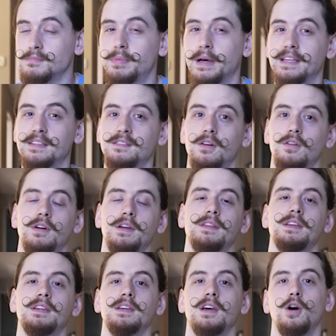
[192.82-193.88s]
based on
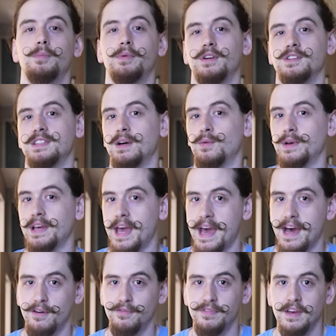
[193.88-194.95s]
the openers that we
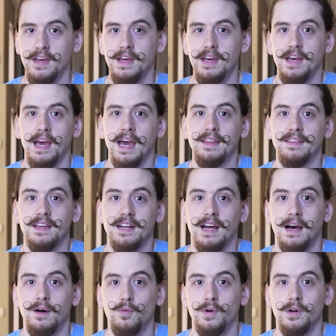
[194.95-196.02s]
have, and then
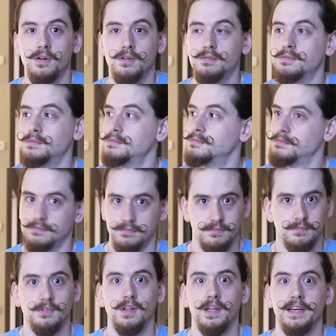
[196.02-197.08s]
I will
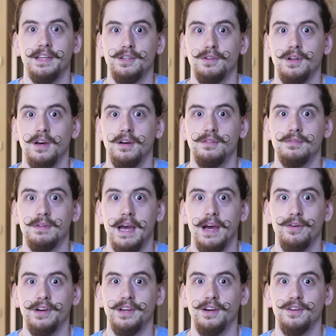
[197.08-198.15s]
let you know
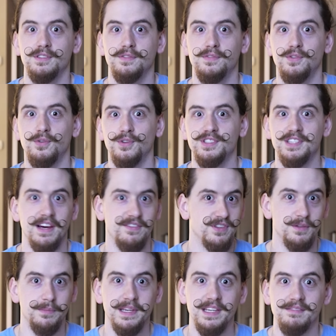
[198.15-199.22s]
how it goes, of course,
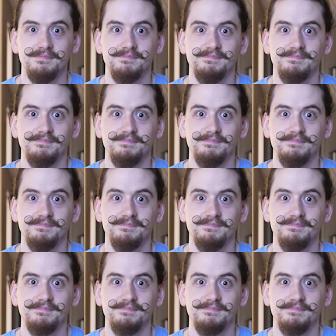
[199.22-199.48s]
after the meet.